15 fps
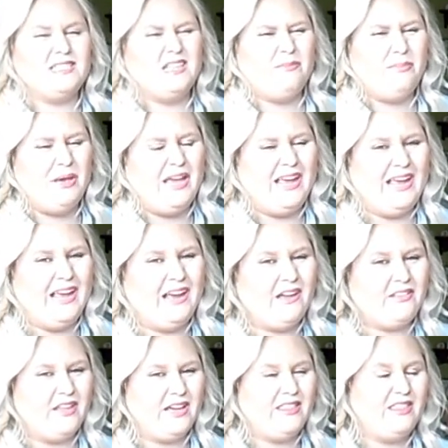in the
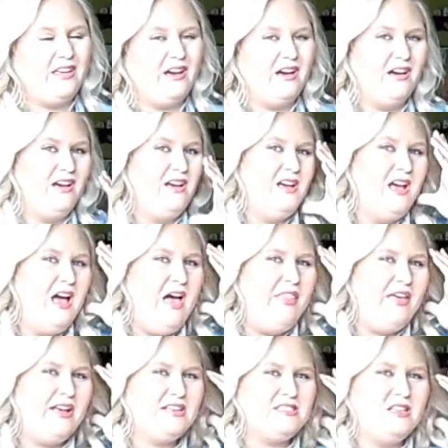pink, I
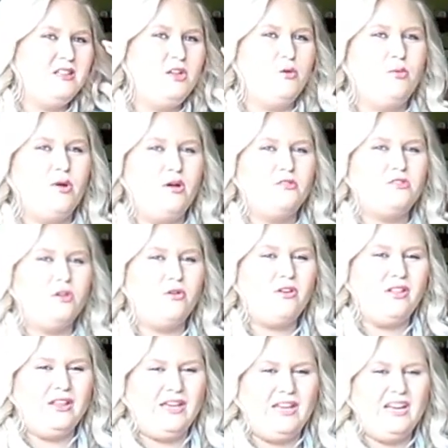think it's the Luminoso
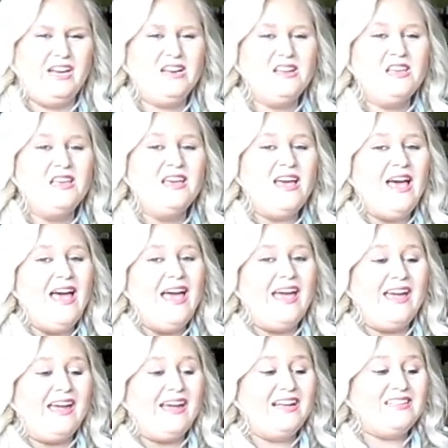Clean,
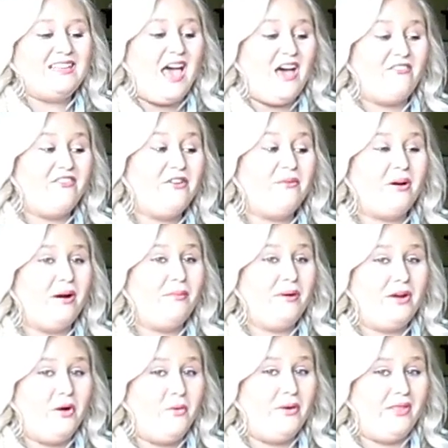and everywhere I've
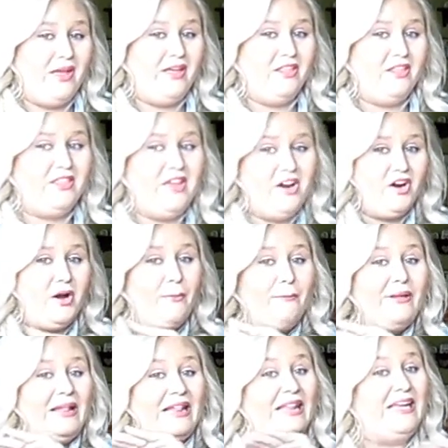been going lately, they're
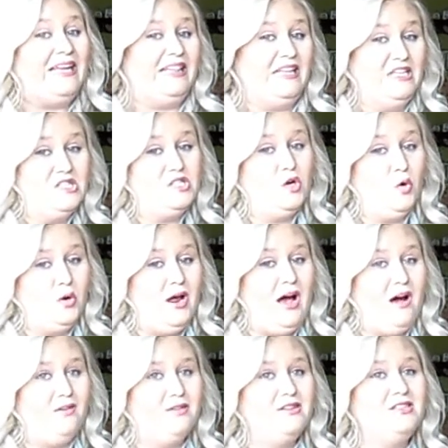completely sold
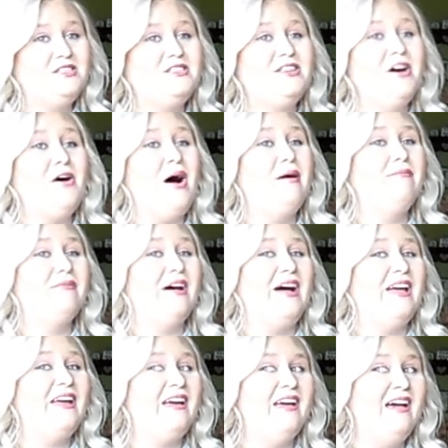out. So I'm
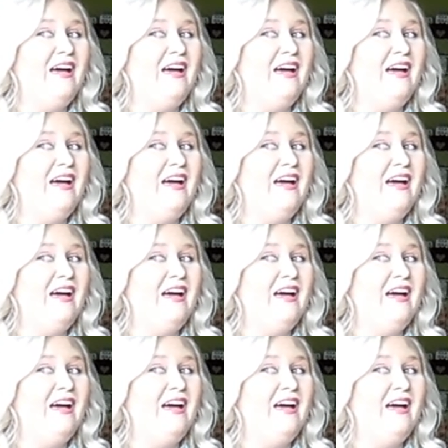like,